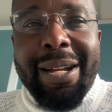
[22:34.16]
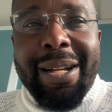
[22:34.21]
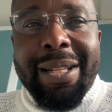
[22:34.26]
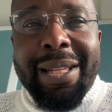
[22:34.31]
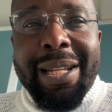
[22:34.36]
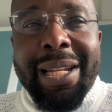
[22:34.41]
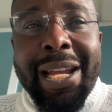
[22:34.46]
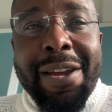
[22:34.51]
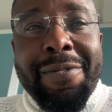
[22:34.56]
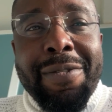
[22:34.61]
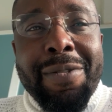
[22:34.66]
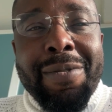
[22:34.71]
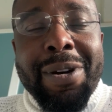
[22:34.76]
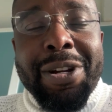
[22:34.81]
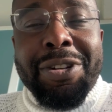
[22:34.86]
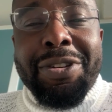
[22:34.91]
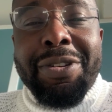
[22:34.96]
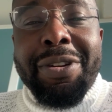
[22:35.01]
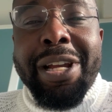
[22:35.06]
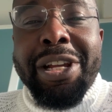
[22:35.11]
I think
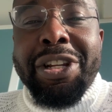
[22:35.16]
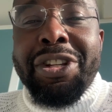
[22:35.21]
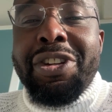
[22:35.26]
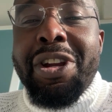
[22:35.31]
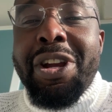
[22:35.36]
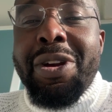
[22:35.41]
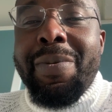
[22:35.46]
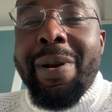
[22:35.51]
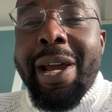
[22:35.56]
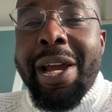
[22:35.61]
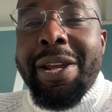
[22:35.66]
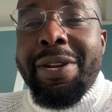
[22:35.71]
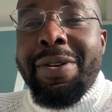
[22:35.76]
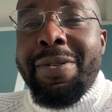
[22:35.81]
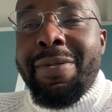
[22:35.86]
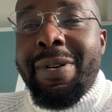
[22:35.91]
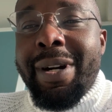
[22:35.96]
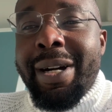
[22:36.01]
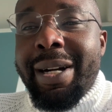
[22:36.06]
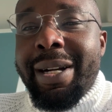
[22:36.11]
everyone should enjoy where
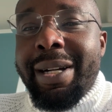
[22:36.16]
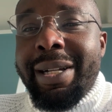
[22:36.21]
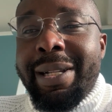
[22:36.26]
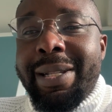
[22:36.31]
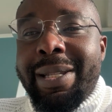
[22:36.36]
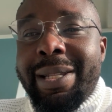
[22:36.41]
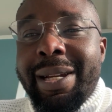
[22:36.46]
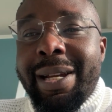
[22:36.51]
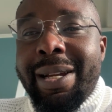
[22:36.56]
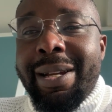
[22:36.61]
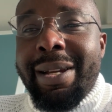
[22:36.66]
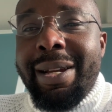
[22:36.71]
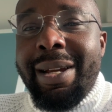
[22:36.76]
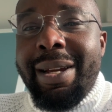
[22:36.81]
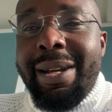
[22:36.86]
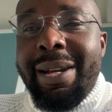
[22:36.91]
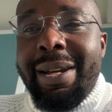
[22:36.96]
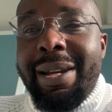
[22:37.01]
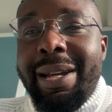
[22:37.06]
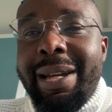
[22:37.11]
you are.
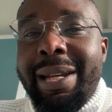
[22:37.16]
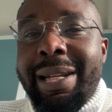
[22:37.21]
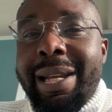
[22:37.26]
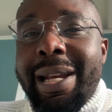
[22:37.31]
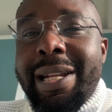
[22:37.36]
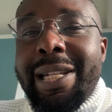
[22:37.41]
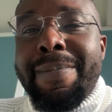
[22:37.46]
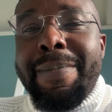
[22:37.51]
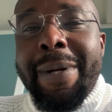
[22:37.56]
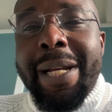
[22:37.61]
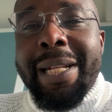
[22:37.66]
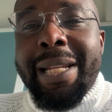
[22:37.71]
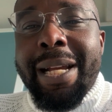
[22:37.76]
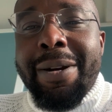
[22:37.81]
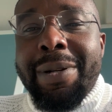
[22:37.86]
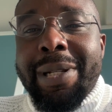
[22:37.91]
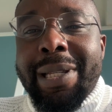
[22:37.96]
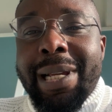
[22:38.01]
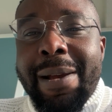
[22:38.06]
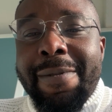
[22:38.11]
It gets
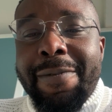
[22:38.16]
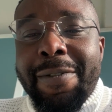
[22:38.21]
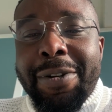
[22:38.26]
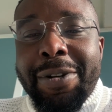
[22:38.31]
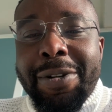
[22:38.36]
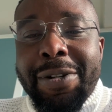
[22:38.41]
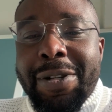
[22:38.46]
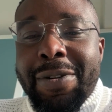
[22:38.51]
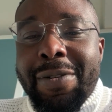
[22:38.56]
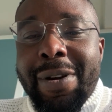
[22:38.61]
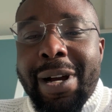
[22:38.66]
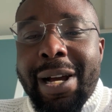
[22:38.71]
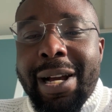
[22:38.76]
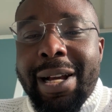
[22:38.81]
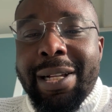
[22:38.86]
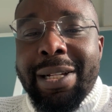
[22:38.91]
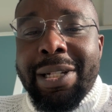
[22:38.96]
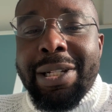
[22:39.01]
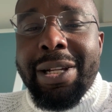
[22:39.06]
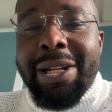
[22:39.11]
better with time for those who
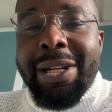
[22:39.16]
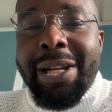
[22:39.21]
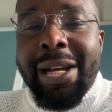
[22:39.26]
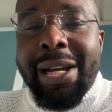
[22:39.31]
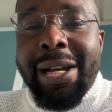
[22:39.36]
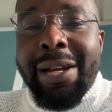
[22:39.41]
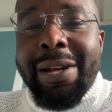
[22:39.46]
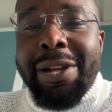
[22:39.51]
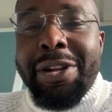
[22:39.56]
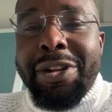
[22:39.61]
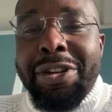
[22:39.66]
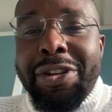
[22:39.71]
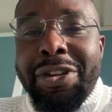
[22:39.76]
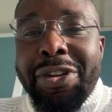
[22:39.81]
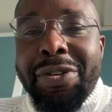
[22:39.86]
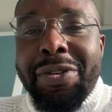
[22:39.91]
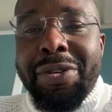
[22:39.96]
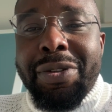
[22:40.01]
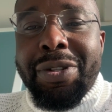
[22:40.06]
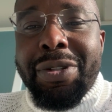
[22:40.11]
are
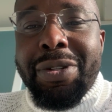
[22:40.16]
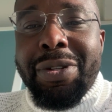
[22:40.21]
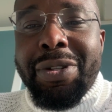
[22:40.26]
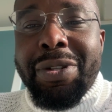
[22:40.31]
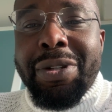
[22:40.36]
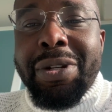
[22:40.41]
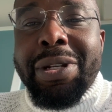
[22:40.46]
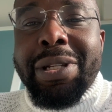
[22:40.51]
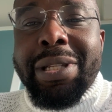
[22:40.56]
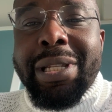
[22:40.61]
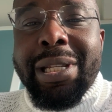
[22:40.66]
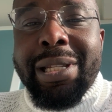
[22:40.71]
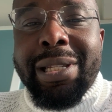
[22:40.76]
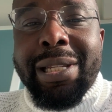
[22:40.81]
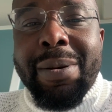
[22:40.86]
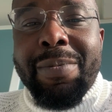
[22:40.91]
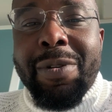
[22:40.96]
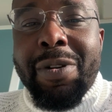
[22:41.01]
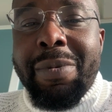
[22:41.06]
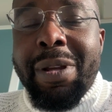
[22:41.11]
new to the
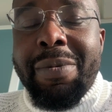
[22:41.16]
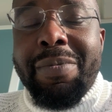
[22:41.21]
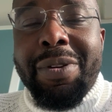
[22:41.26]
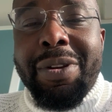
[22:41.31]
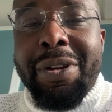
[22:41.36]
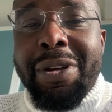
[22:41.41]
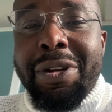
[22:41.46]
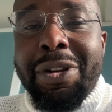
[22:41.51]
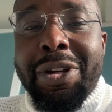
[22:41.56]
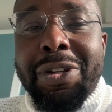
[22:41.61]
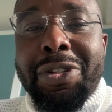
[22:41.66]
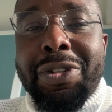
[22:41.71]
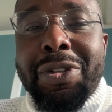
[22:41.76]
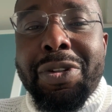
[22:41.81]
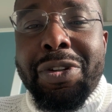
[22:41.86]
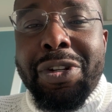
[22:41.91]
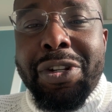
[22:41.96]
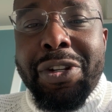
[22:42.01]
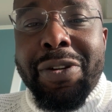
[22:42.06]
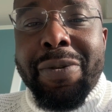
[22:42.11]
system, or maybe you're not
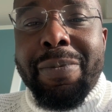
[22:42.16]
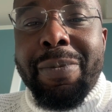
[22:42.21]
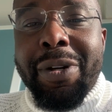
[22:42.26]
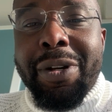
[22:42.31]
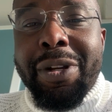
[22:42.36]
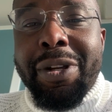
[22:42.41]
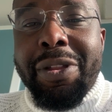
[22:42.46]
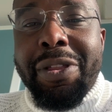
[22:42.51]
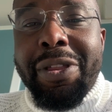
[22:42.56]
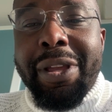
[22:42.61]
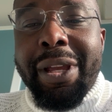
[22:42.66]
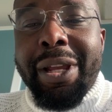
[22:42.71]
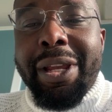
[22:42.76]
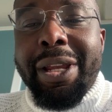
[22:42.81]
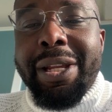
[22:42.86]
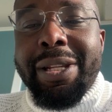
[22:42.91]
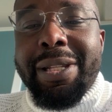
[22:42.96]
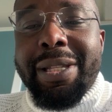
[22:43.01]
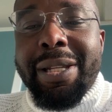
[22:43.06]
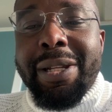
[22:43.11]
so new, but you think
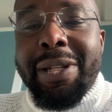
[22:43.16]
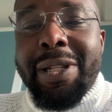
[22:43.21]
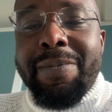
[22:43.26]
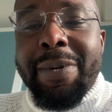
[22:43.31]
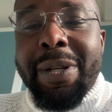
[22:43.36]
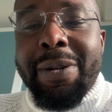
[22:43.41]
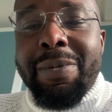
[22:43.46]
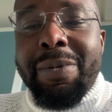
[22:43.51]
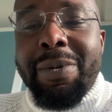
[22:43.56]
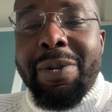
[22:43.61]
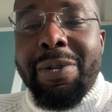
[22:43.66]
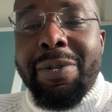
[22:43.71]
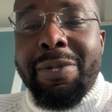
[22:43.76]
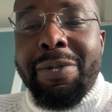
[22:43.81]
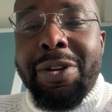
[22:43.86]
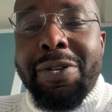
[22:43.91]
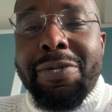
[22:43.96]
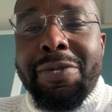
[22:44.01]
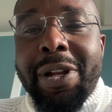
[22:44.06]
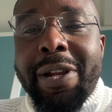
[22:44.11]
it's been
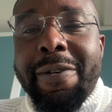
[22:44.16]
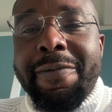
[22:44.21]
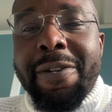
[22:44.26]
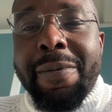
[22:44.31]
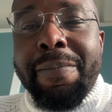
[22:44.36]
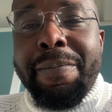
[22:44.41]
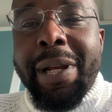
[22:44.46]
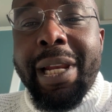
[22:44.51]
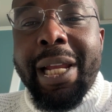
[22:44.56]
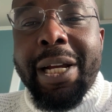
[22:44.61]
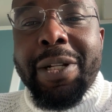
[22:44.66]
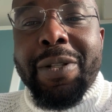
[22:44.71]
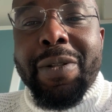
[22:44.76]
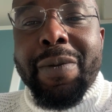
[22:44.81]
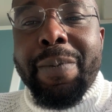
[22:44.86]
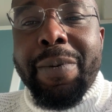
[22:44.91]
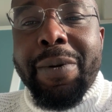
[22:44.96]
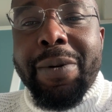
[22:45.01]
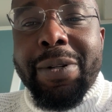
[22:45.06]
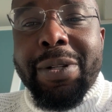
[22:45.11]
you running from pillar
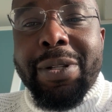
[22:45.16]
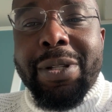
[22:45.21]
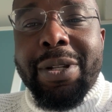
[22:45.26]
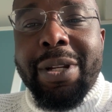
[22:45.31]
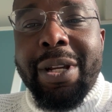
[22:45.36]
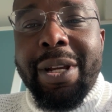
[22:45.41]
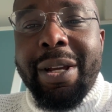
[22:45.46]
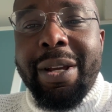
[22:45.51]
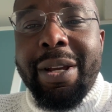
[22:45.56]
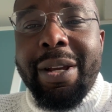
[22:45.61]
to post.